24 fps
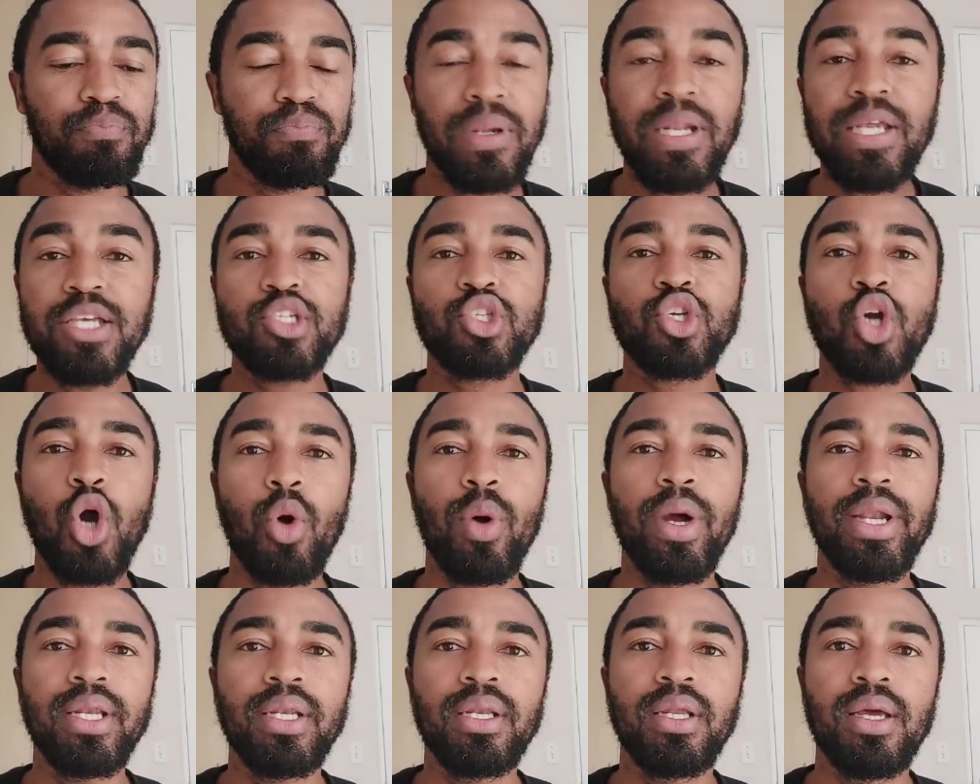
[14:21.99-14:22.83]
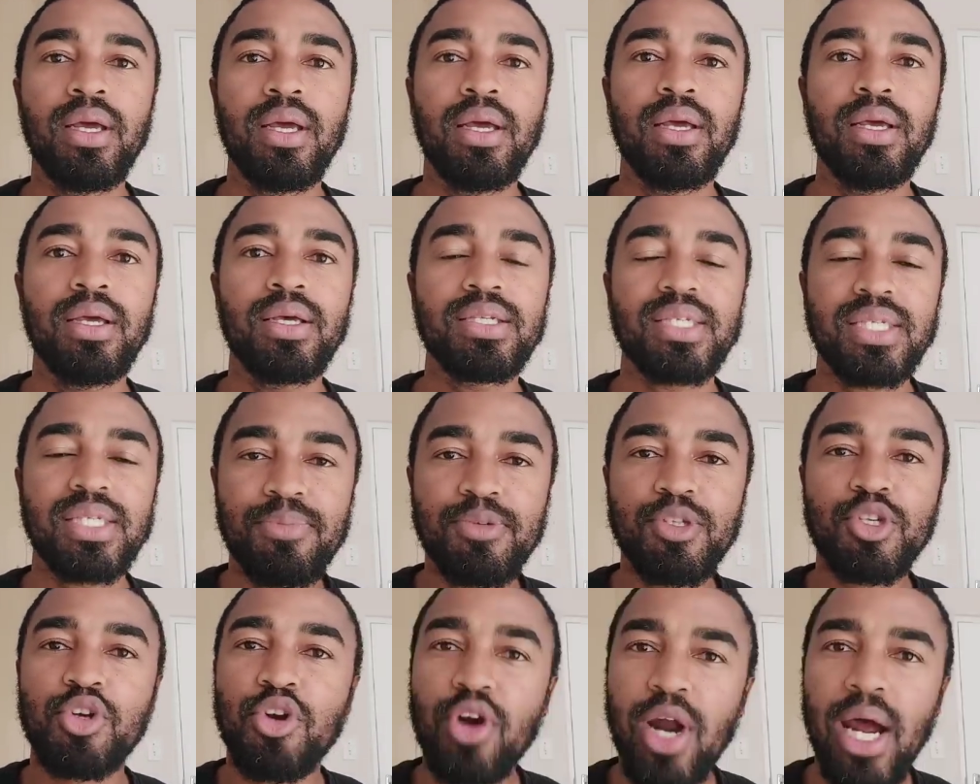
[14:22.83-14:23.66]
Please go and
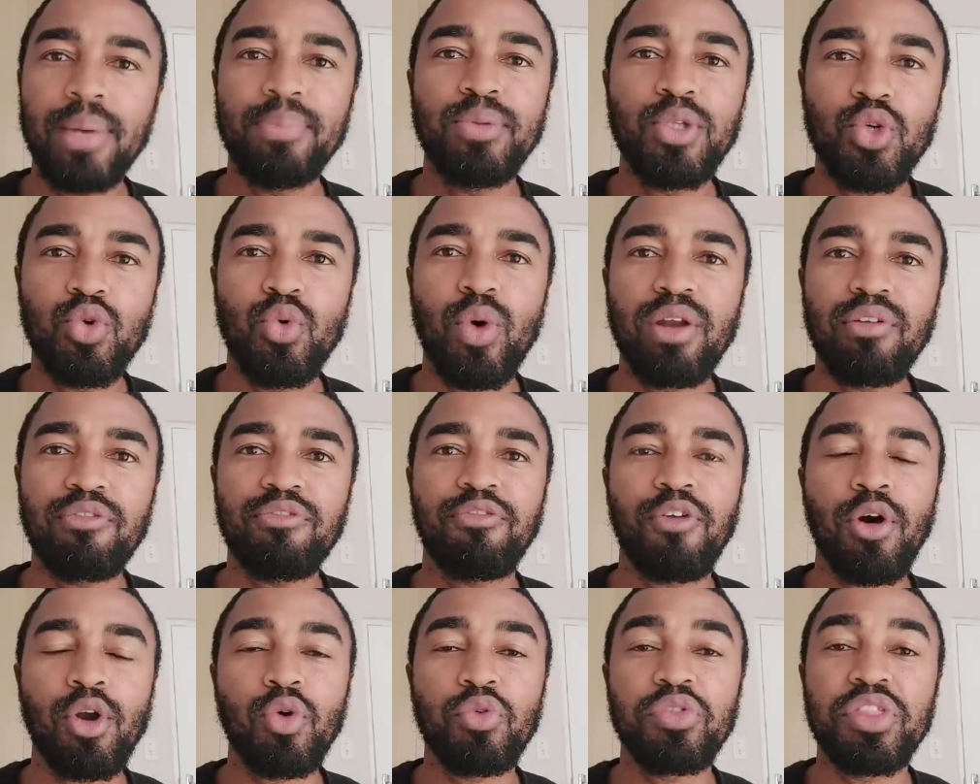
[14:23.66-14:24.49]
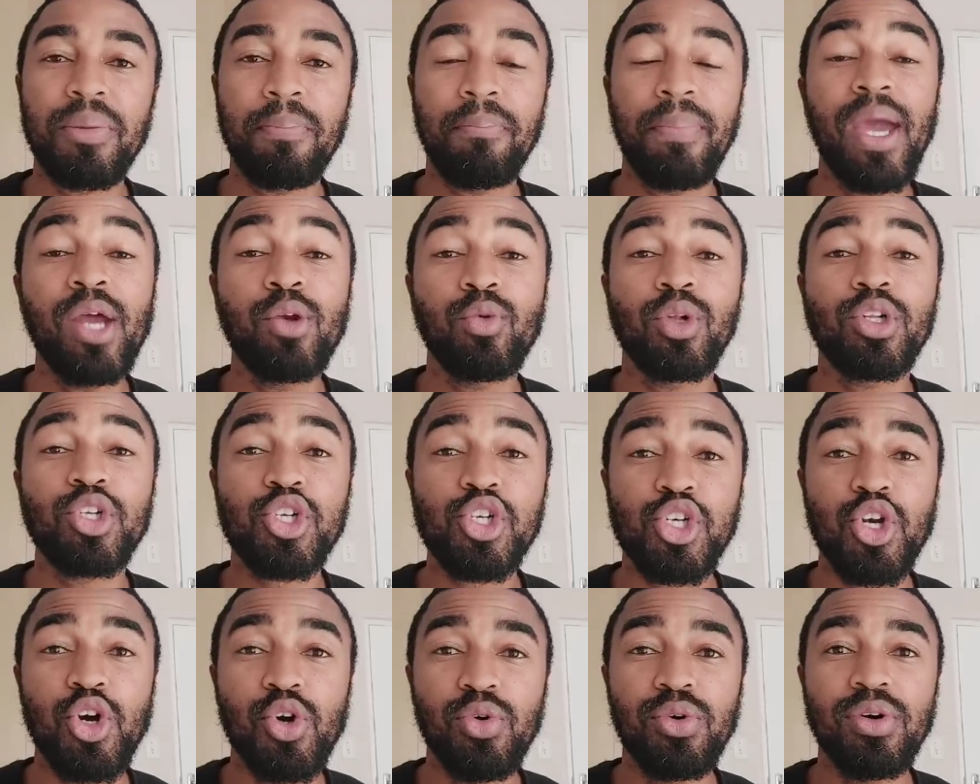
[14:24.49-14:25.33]
subscribe to and follow the Penuel
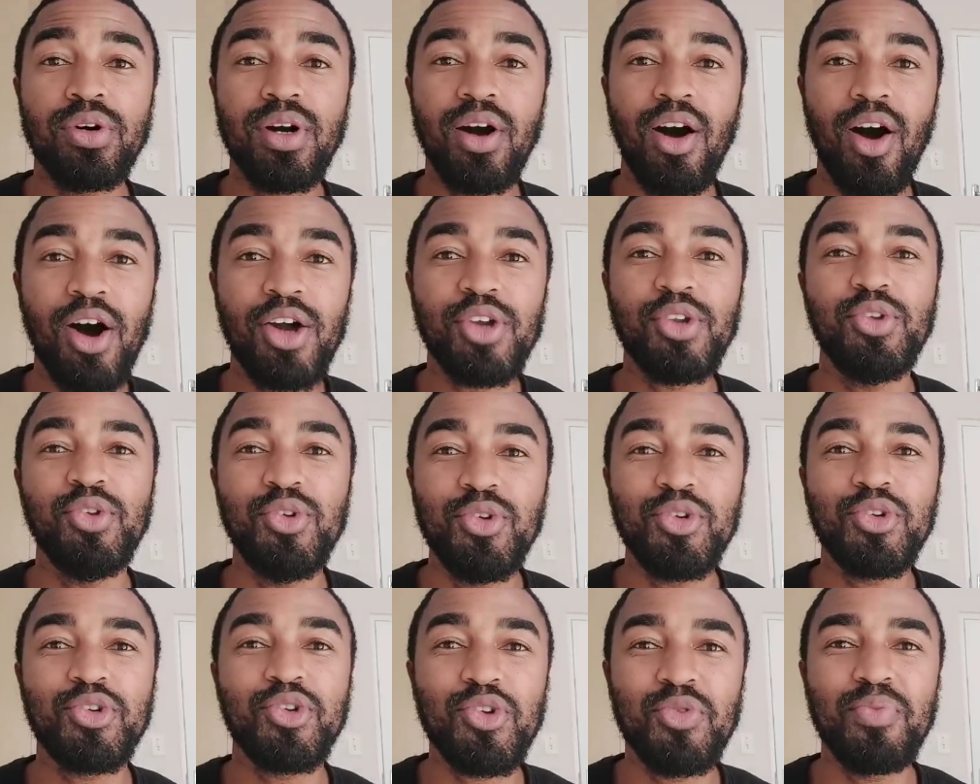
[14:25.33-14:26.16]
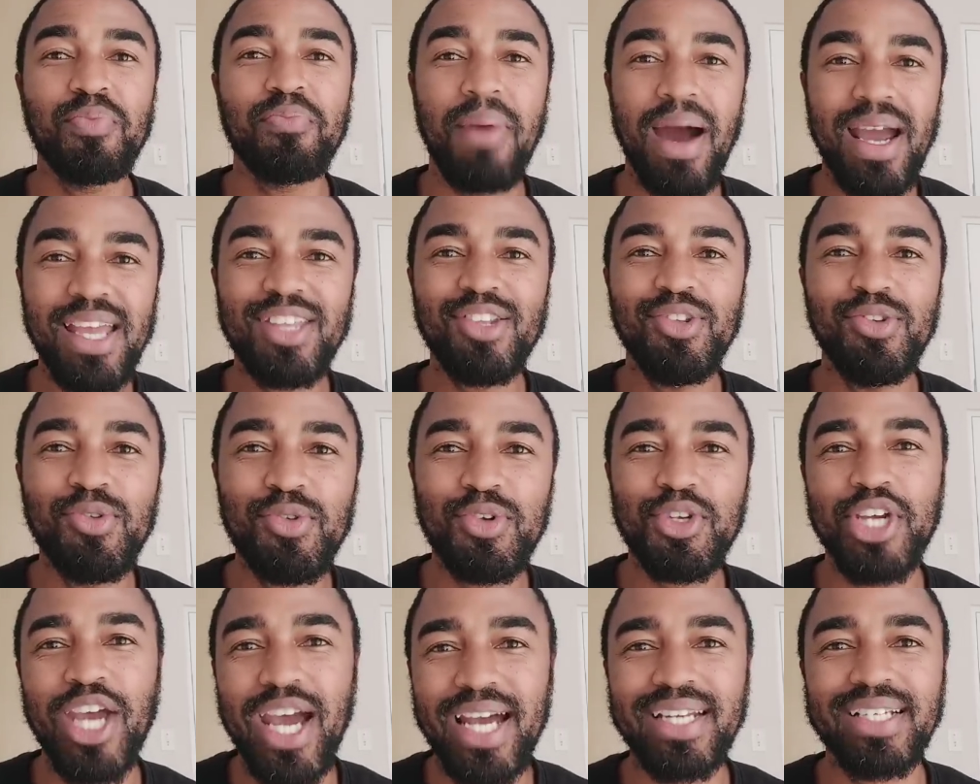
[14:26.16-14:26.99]
Show on YouTube, my
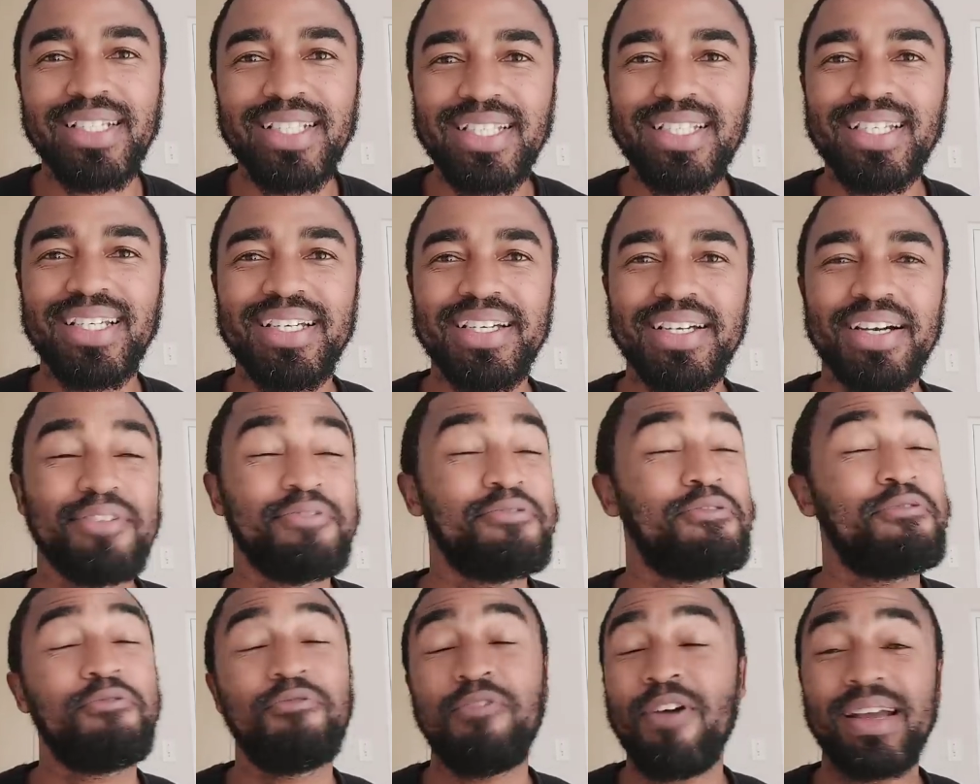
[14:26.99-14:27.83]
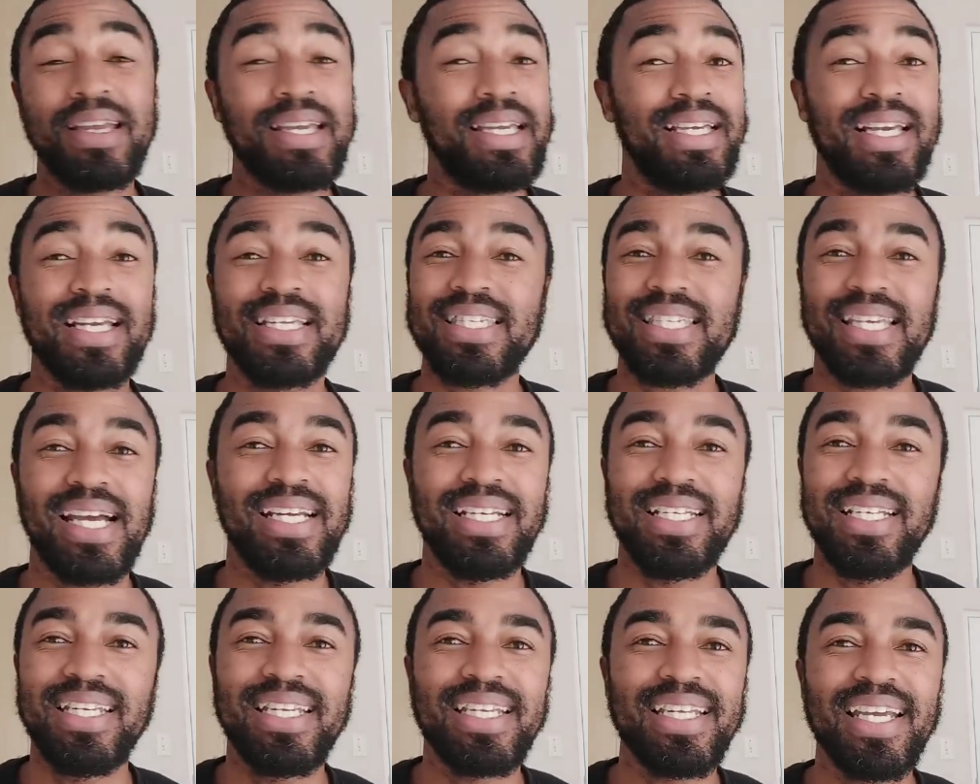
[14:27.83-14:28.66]
new channel. I'm fucking
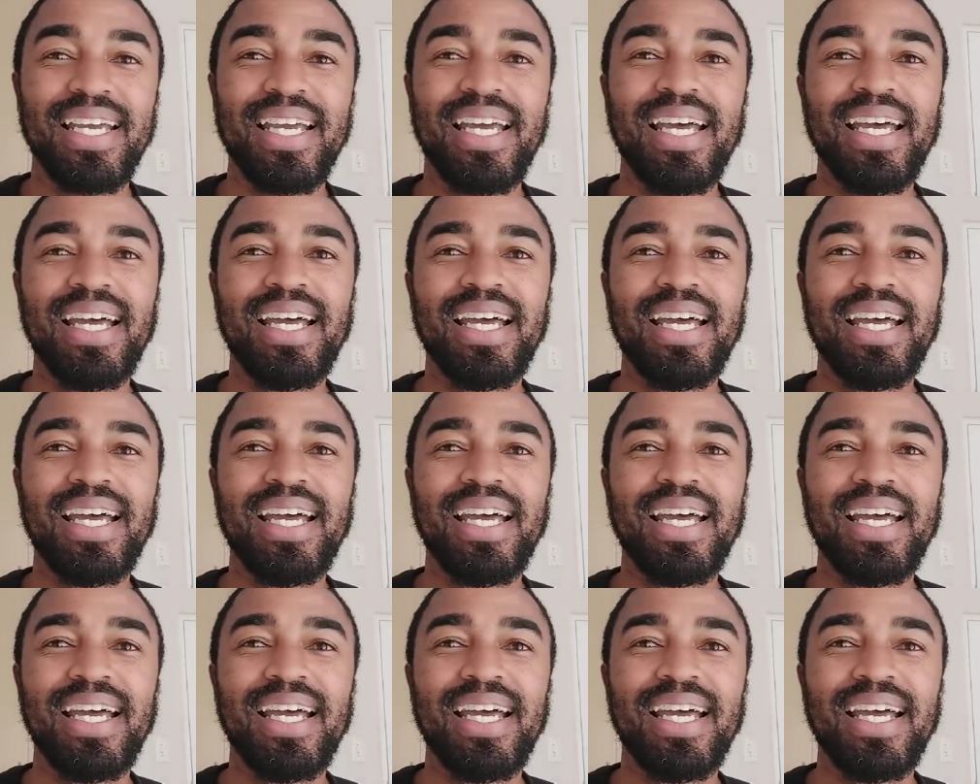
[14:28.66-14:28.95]
excited.